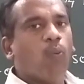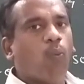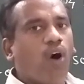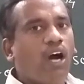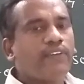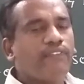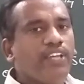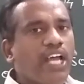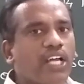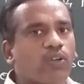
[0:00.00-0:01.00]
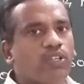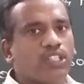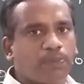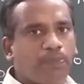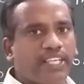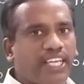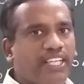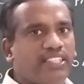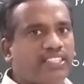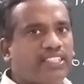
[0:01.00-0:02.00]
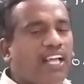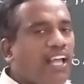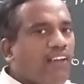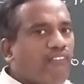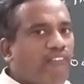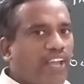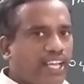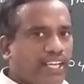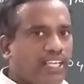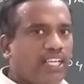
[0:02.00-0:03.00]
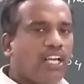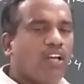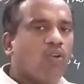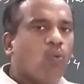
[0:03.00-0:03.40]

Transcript: what we are going to speak is when